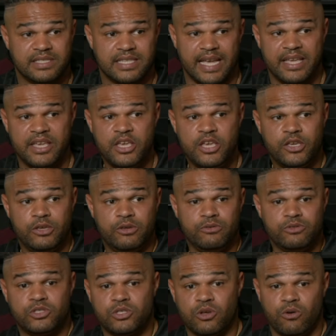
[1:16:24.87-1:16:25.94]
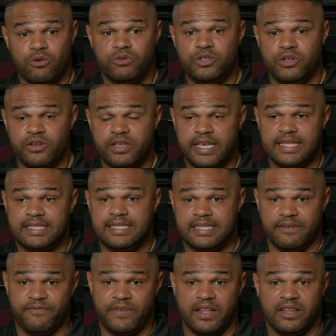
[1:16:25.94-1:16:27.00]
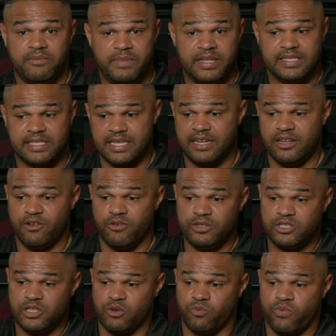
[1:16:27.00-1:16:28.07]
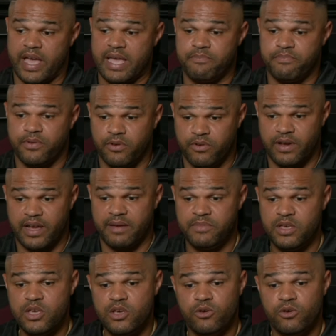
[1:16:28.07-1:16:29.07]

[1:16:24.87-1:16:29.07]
It's like you sold your kid's development instead of going to the right program